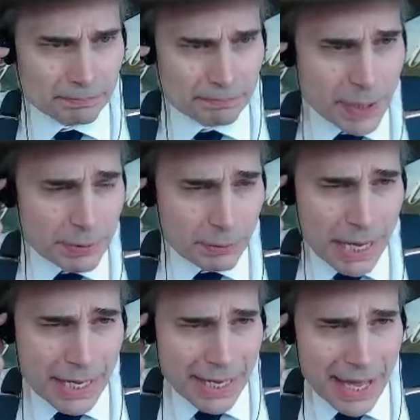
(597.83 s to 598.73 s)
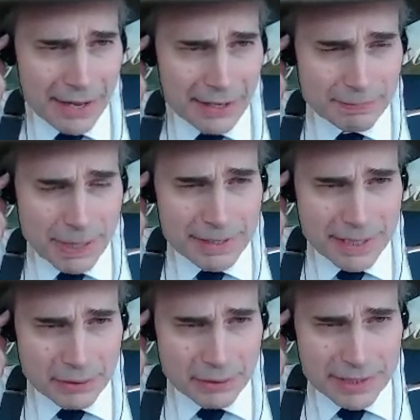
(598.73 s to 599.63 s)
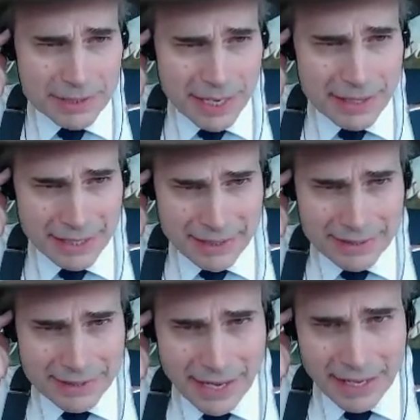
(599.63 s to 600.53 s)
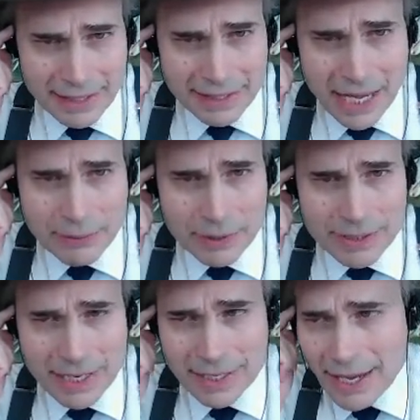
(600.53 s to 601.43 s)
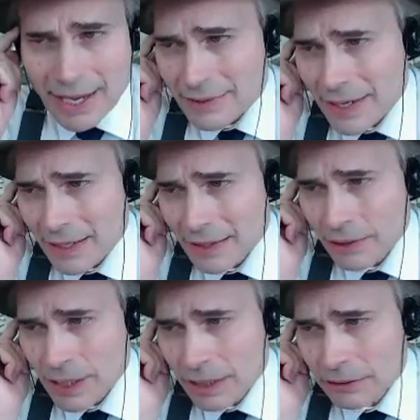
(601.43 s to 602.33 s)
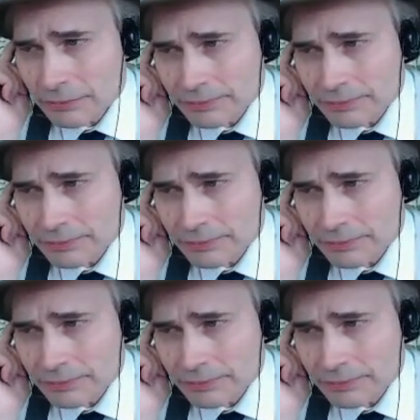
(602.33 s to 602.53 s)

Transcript: people buy a house based on what's on the inside, not what's on the outside, don't they?